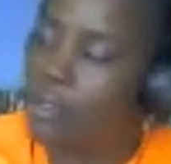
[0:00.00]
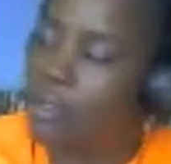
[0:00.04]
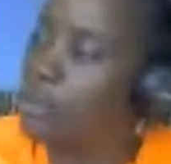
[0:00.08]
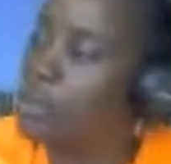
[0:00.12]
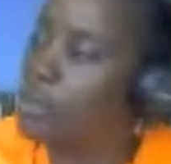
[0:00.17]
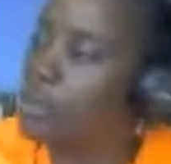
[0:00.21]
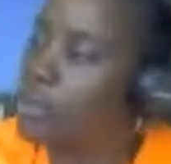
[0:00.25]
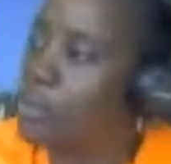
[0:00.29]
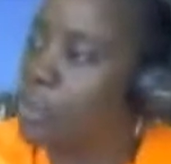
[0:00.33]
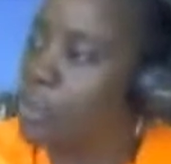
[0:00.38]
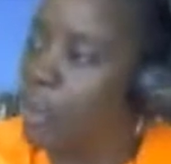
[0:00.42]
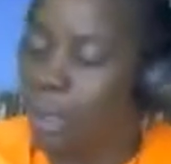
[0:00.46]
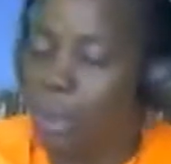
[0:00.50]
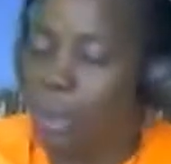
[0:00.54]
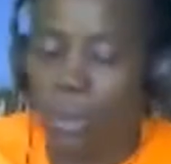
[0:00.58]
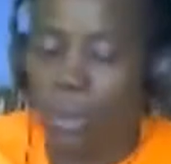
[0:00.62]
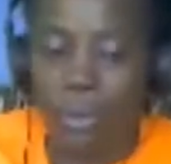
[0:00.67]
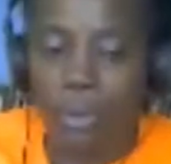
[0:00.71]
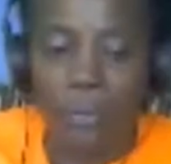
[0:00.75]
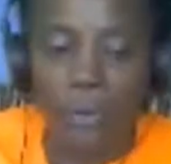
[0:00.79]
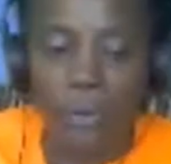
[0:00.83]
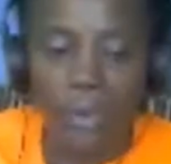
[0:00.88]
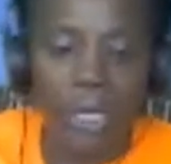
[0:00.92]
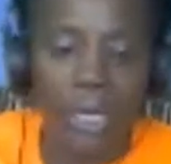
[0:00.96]
to do it
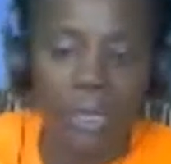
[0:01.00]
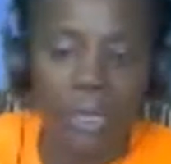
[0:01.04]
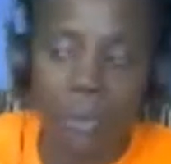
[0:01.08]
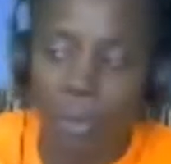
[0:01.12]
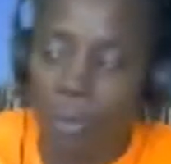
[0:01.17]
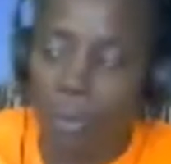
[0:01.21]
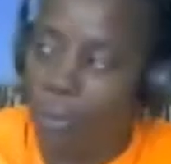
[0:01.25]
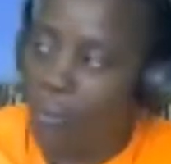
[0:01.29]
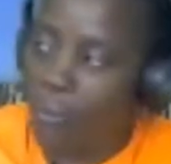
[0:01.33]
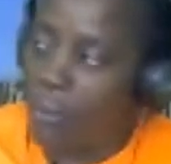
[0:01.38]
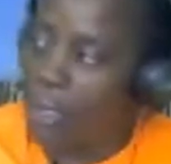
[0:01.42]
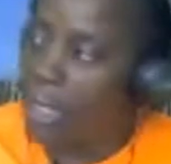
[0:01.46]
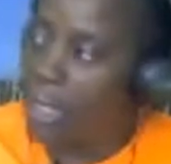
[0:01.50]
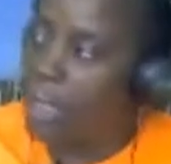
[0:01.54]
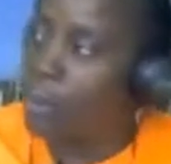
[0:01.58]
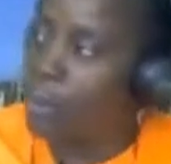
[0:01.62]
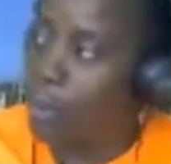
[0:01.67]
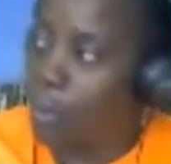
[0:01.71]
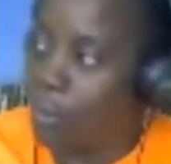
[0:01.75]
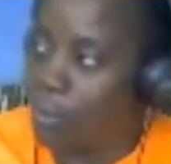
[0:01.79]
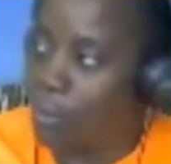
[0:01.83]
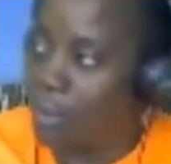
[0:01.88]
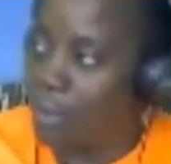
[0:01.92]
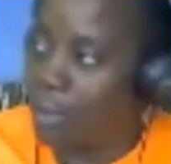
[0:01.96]
over and over and
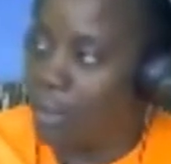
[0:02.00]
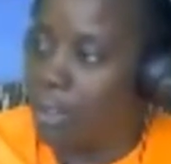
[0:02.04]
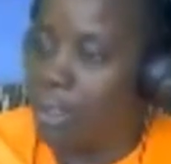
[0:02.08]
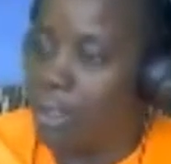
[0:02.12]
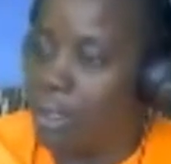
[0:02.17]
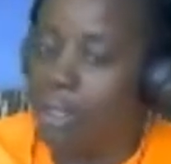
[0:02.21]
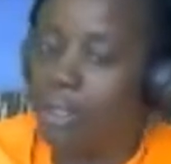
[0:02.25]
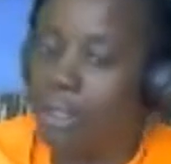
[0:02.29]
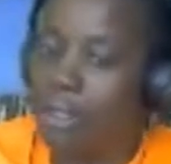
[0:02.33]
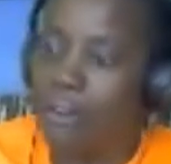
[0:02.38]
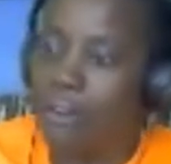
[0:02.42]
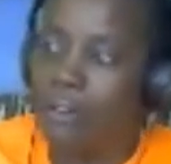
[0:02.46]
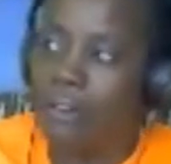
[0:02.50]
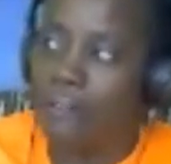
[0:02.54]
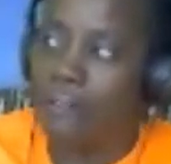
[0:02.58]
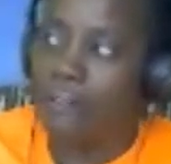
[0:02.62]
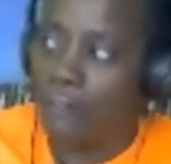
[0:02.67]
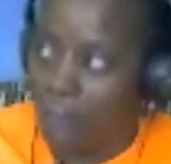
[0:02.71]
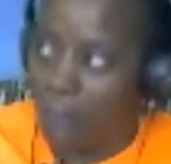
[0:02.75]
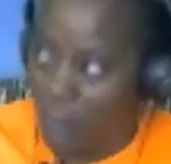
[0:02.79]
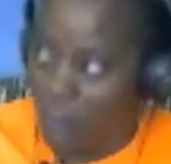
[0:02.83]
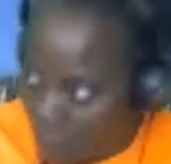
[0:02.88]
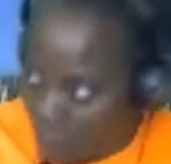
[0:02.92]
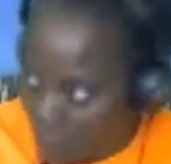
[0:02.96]
over
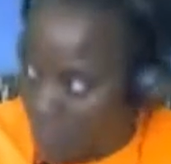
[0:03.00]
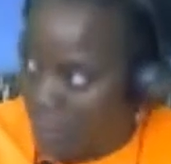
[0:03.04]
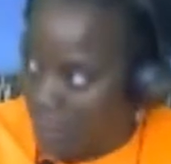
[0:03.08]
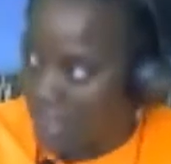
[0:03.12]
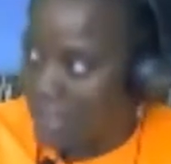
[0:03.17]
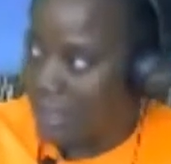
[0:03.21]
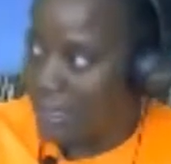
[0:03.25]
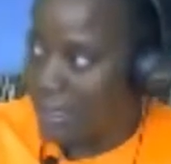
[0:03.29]
for free.